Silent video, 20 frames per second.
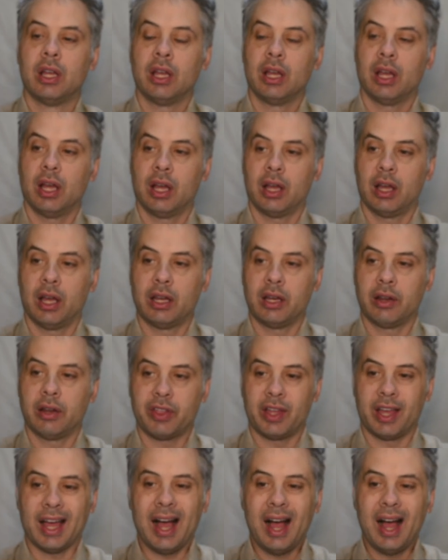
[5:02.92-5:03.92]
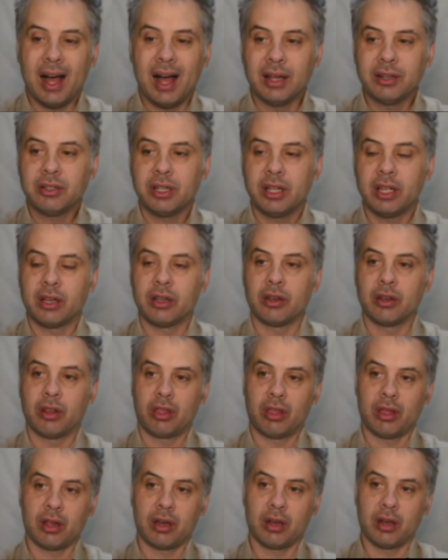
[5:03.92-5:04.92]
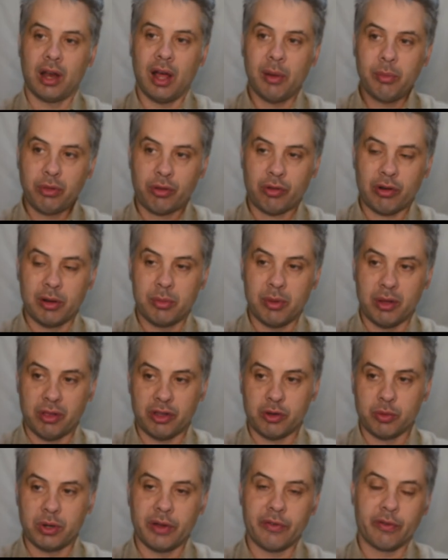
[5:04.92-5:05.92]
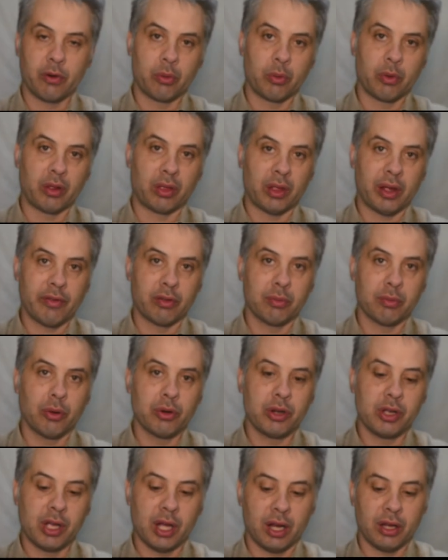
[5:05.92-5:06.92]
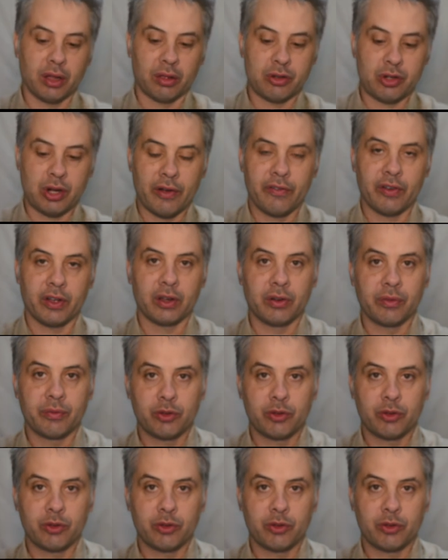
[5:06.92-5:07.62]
And if there aren't, it can send an upstream message whenever it receives multicast traffic